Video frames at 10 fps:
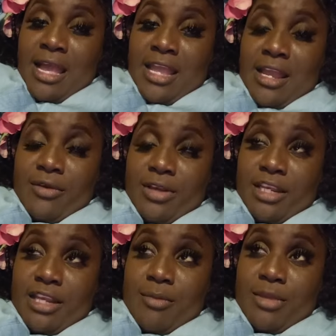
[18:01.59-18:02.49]
I
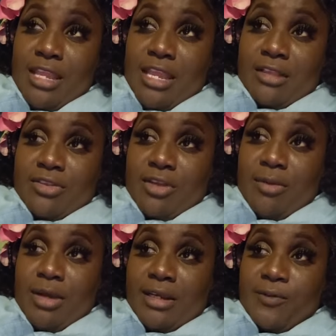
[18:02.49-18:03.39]
already nominate
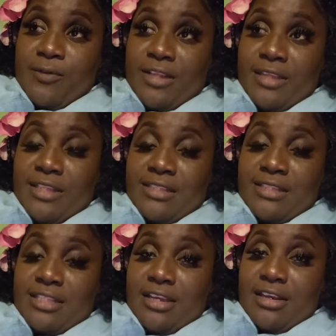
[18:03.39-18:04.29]
somebody for
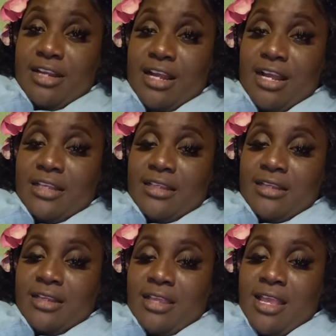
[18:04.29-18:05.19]
this year gone.
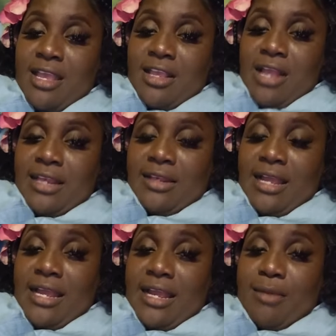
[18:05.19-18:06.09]
And
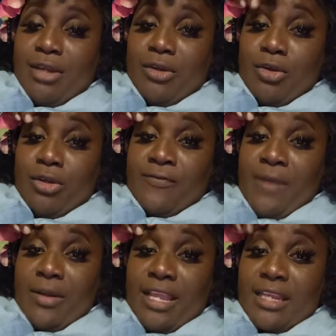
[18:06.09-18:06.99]
I don't know if
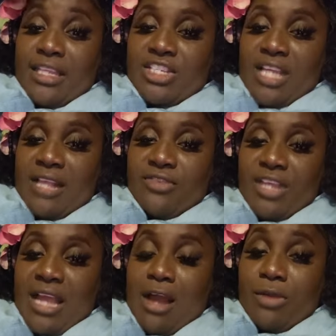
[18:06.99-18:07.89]
I will get the chance.
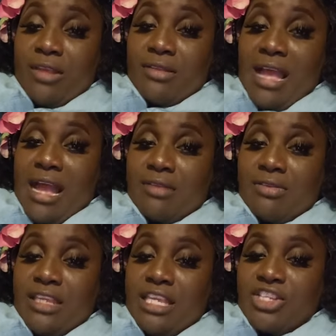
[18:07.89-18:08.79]
She always asks
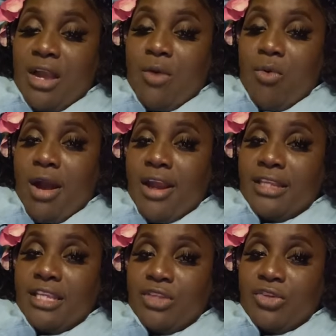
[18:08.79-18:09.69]
each
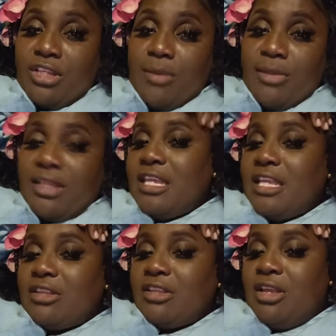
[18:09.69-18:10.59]
awardee to
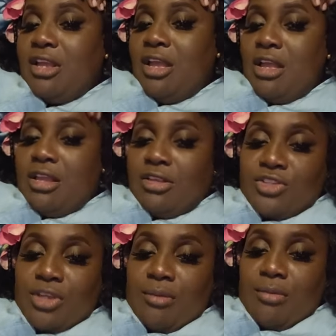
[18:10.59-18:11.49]
nominate
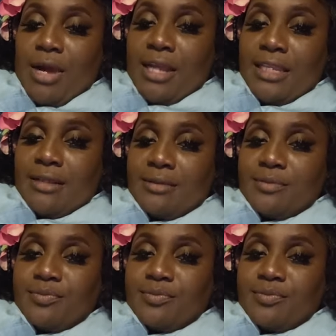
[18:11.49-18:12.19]
somebody.